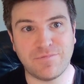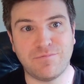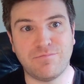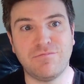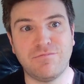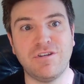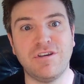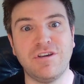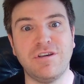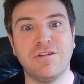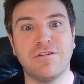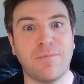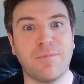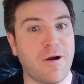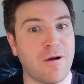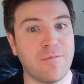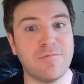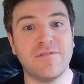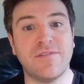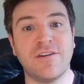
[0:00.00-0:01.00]
the
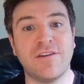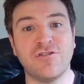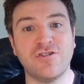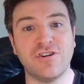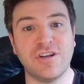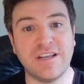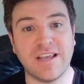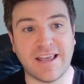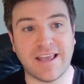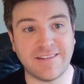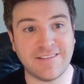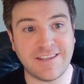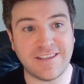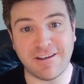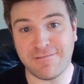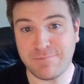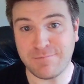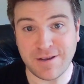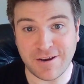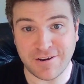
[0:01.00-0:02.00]
Department of Energy and the
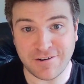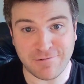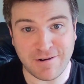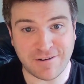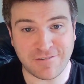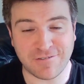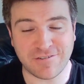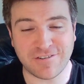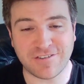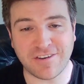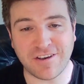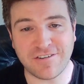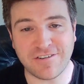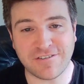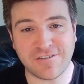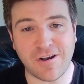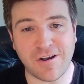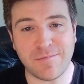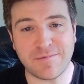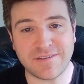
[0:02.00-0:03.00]
FBI director decided to
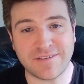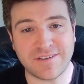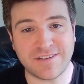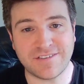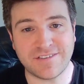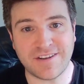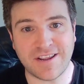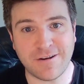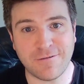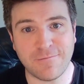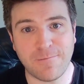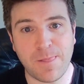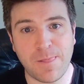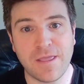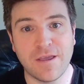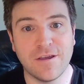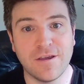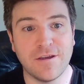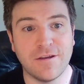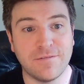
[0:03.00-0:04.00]
comment on this now.
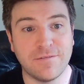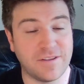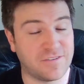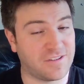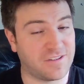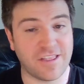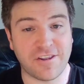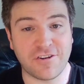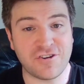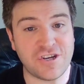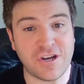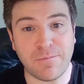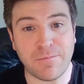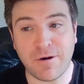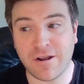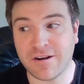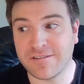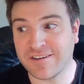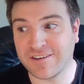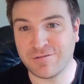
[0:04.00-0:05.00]
There's a lot of
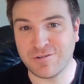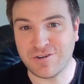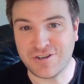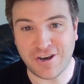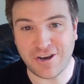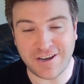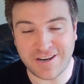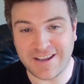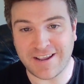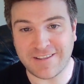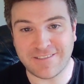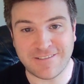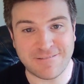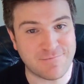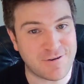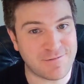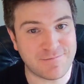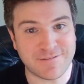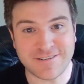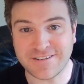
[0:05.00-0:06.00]
geopolitics with China at the
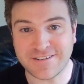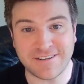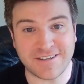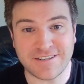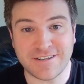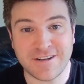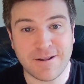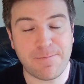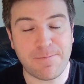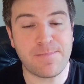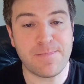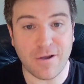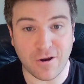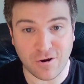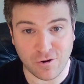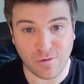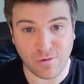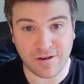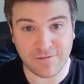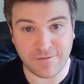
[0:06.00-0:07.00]
moment, and I'm not
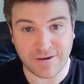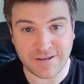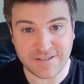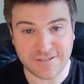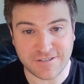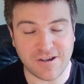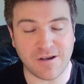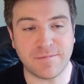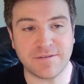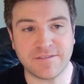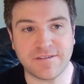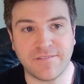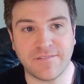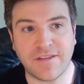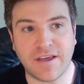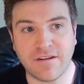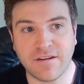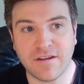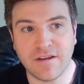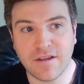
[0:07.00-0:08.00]
qualified to comment on
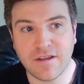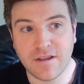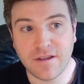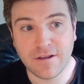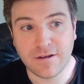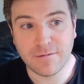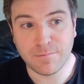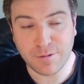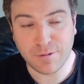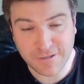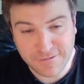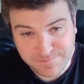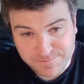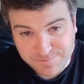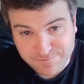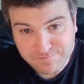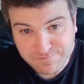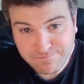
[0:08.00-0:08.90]
that. But